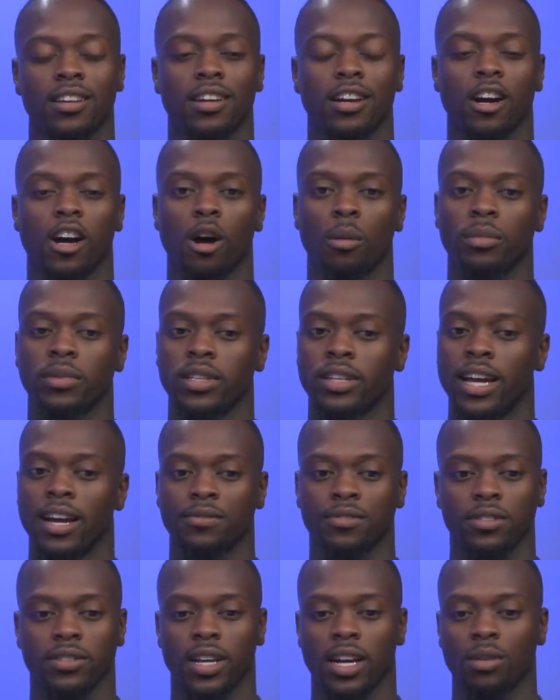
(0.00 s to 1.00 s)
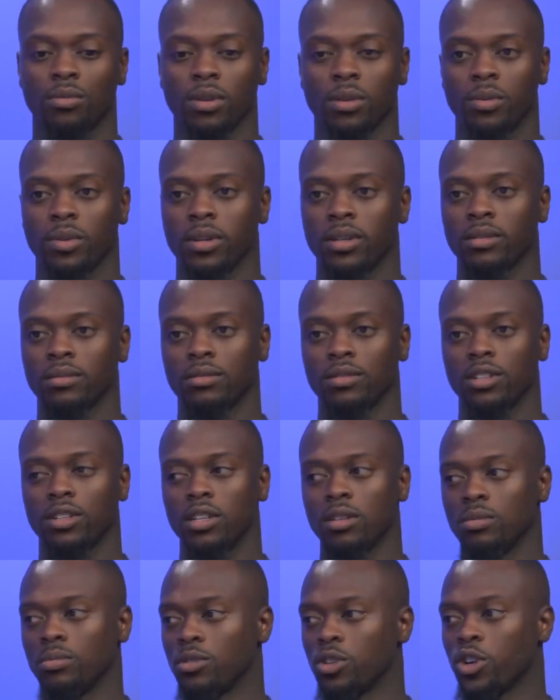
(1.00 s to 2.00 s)
Um, then after that, we were, you
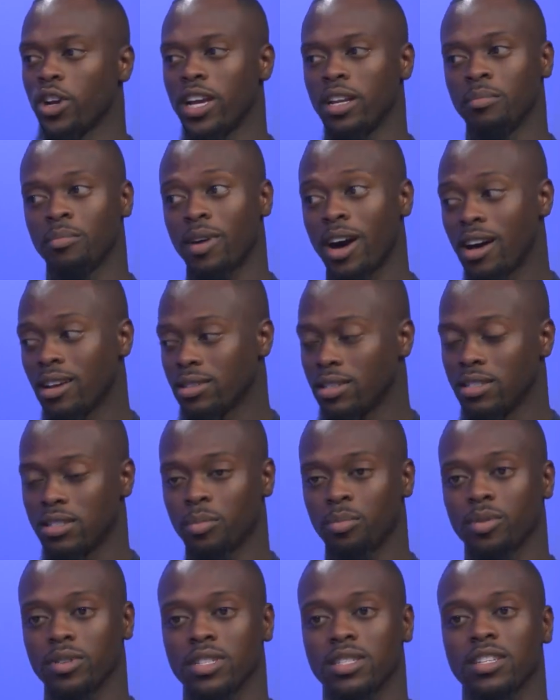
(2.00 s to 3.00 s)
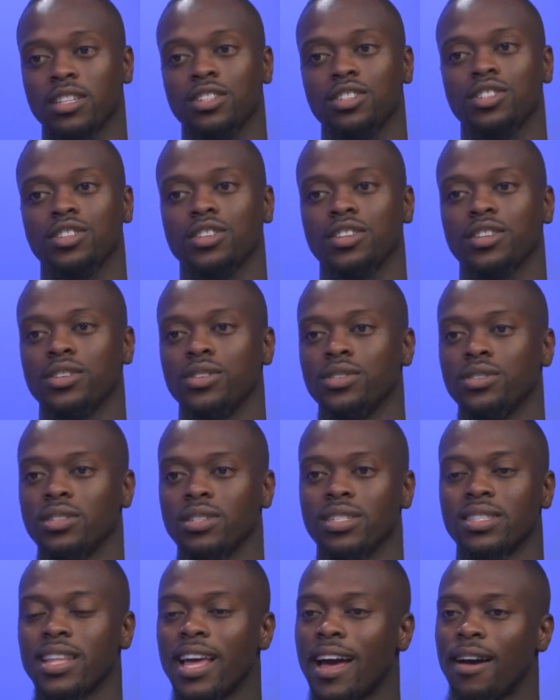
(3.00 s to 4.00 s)
know, creating policies and procedures and
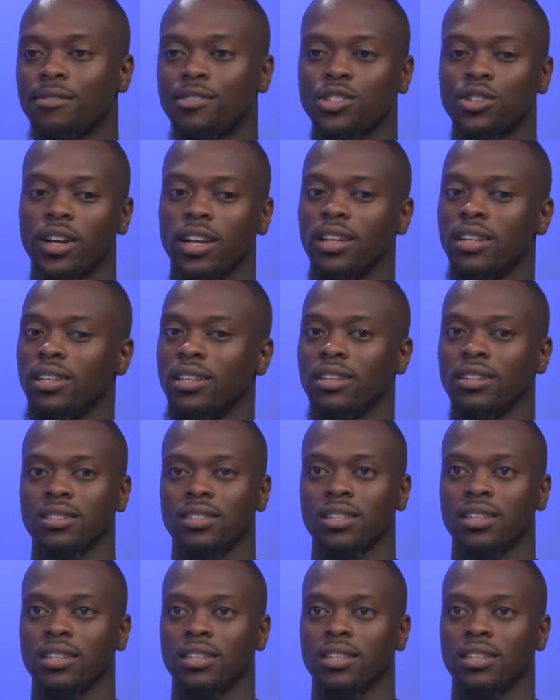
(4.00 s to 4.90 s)
staff trainings and,